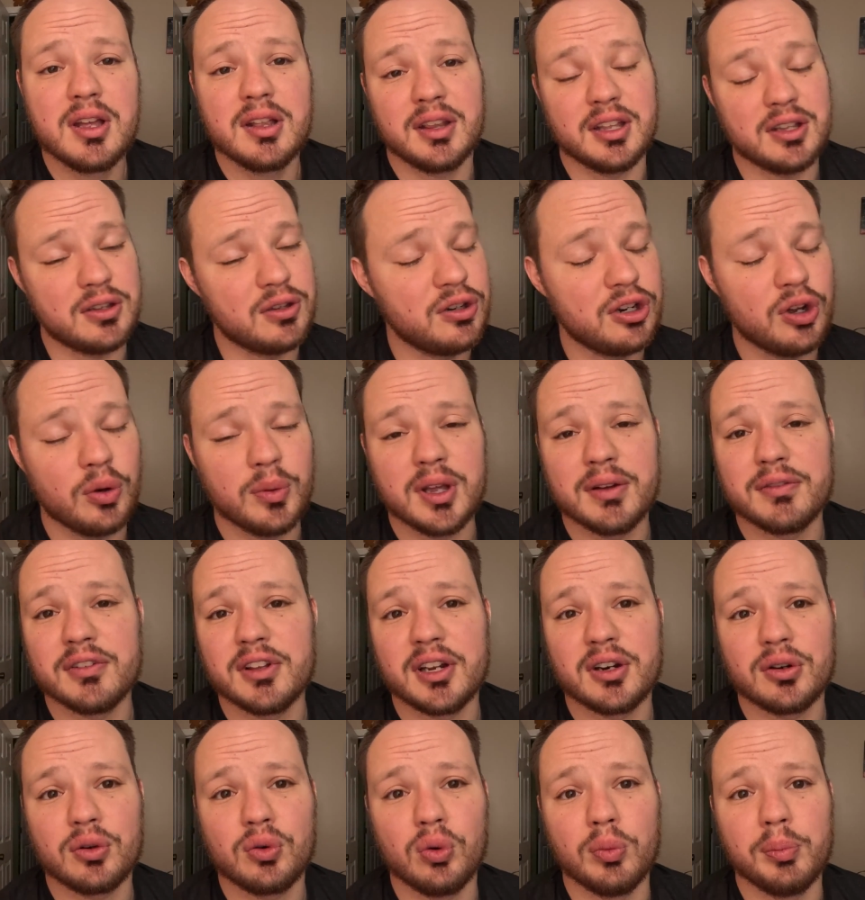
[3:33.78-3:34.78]
Like, you know, we have a
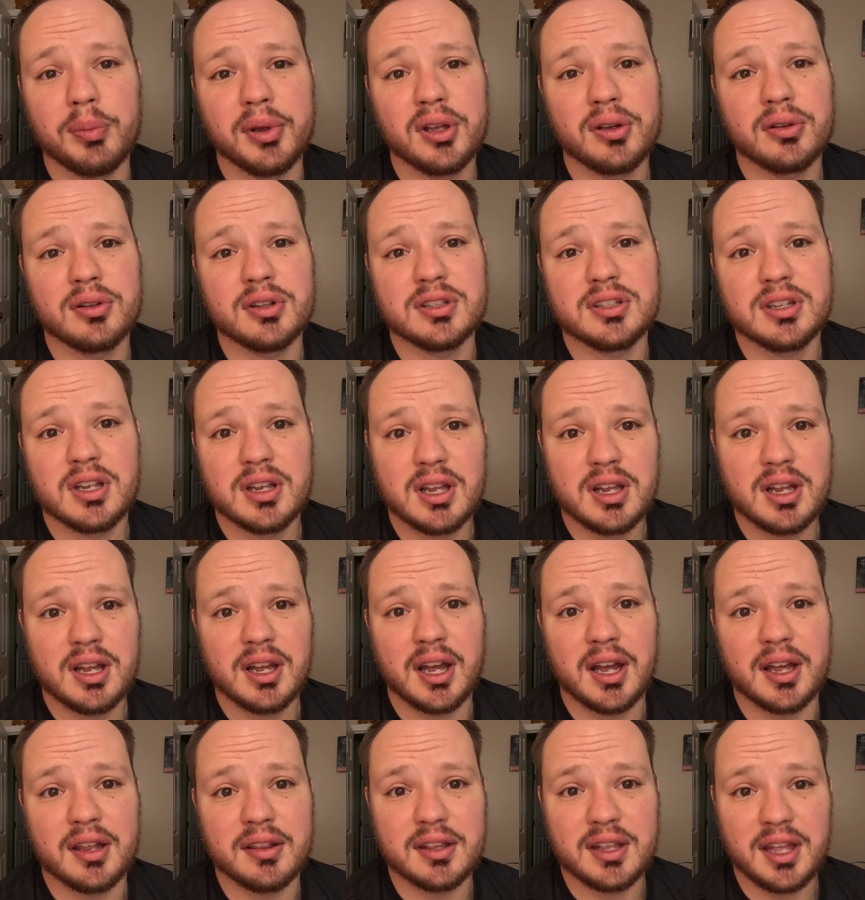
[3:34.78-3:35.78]
lot of cool builds.
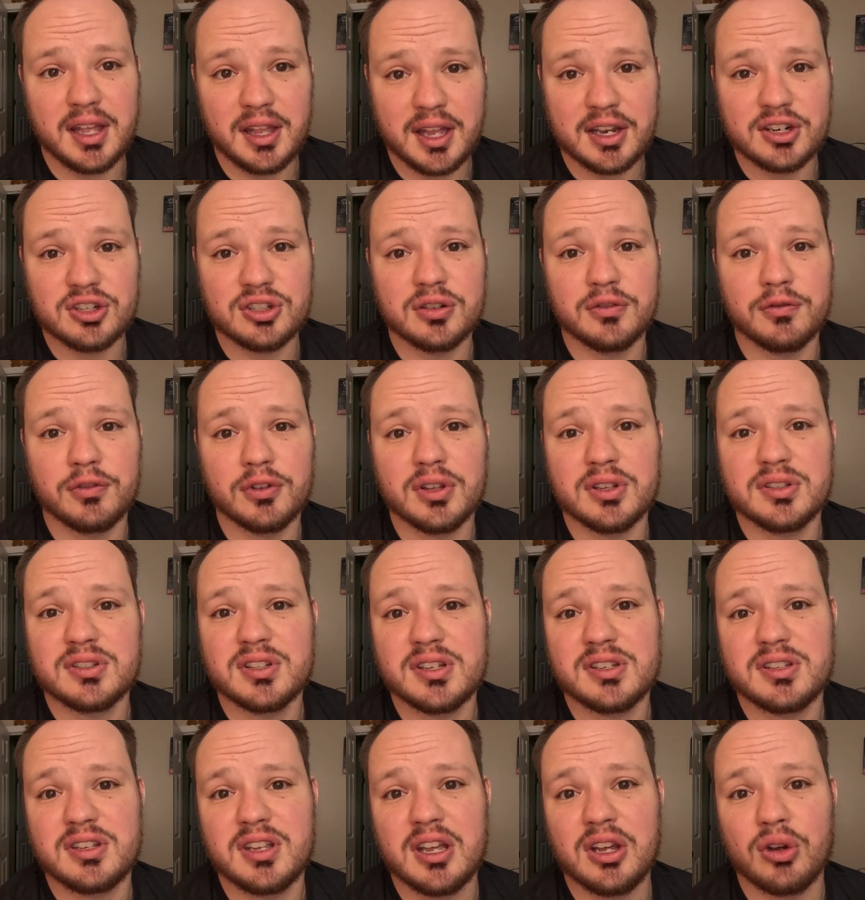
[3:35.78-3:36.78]
The engine for the
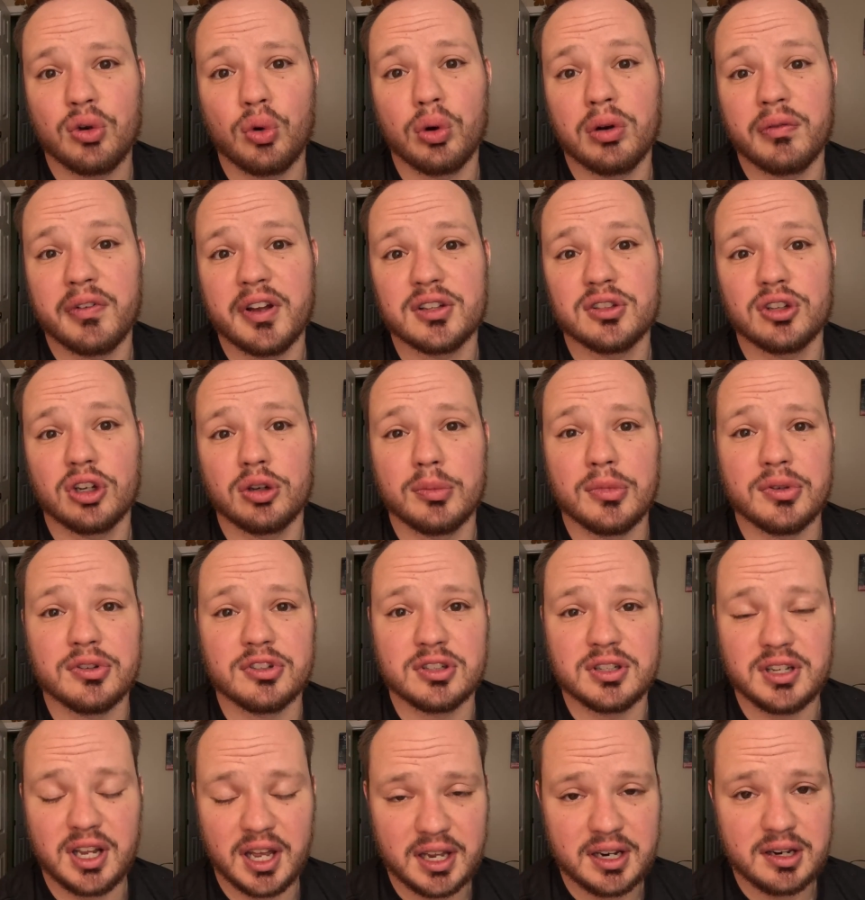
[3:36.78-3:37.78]
68 Corvette's
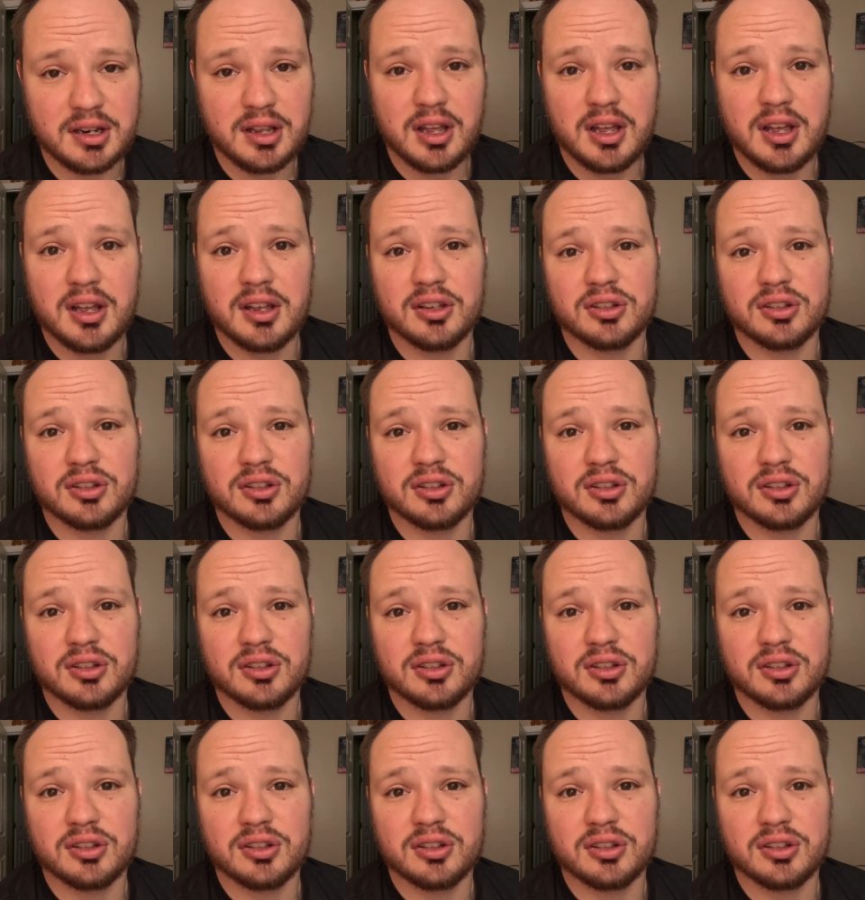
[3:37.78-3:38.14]
almost done,